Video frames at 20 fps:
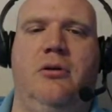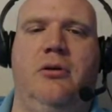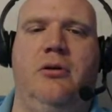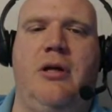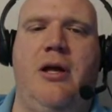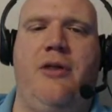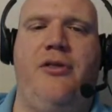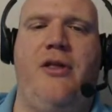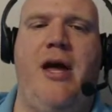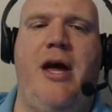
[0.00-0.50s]

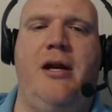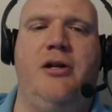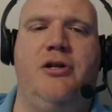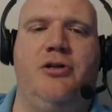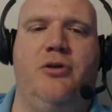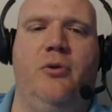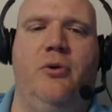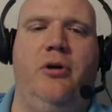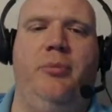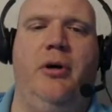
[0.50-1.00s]
Now that is
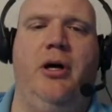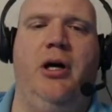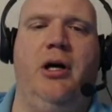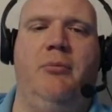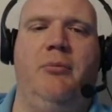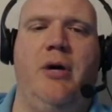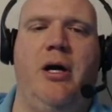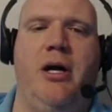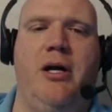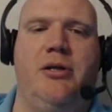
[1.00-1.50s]
going to bug
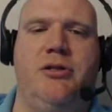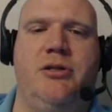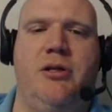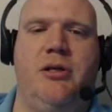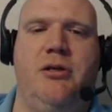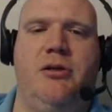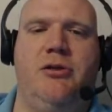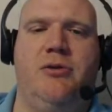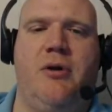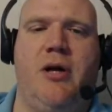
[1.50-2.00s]
my
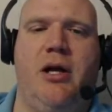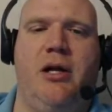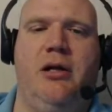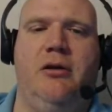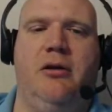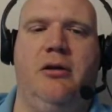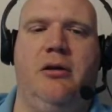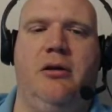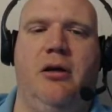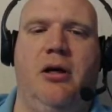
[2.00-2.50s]
sense right here